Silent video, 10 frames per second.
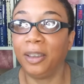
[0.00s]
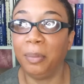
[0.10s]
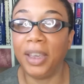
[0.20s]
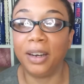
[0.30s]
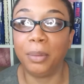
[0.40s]

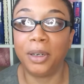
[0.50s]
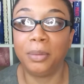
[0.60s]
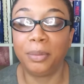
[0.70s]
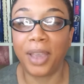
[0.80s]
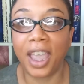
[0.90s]

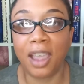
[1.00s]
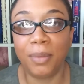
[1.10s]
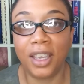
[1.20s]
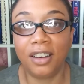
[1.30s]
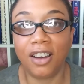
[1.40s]
minimum
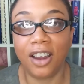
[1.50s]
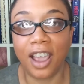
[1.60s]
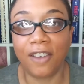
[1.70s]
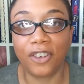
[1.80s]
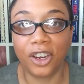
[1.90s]
payment on
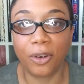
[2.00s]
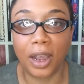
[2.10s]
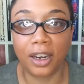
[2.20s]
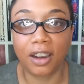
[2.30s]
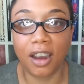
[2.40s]
every
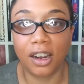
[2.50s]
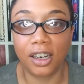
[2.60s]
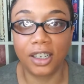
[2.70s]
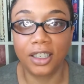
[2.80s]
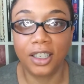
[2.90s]
credit
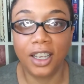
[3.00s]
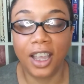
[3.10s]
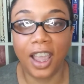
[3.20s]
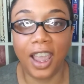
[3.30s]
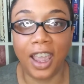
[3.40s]
card,
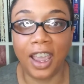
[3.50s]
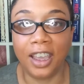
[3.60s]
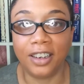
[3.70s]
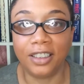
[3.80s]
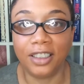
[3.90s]

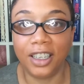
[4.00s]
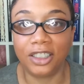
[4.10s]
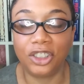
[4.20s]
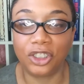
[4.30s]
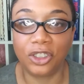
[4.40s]
and
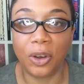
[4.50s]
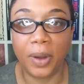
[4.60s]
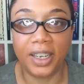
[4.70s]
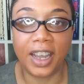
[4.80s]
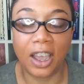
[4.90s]
it's just
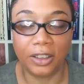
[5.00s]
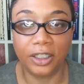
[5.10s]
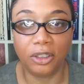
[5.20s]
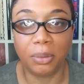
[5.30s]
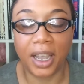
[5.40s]
going down
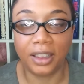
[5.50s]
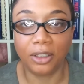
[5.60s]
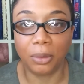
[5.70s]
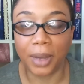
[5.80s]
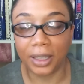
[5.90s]
little by
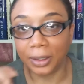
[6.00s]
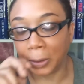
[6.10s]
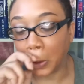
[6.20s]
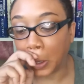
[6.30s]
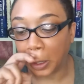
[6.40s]
little by
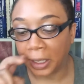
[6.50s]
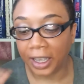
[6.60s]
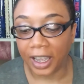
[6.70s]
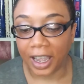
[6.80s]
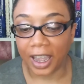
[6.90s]
little,
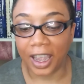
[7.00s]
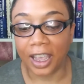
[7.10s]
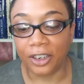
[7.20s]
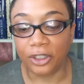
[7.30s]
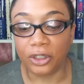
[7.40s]

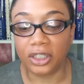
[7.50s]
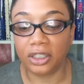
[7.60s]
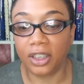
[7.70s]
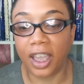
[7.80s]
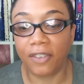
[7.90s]
and you
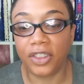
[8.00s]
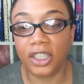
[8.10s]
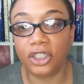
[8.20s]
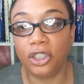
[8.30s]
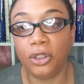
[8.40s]
still have
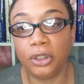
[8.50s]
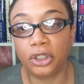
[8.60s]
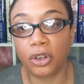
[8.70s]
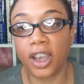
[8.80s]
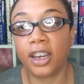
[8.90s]
these
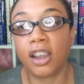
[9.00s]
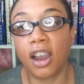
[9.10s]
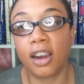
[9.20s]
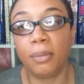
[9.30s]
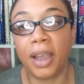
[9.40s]
huge credit
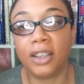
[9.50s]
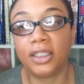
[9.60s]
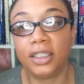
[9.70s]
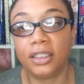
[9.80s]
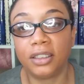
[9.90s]
card
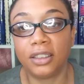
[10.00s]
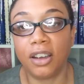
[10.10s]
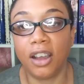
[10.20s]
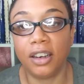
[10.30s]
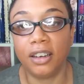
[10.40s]
amounts
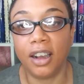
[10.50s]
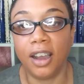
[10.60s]
on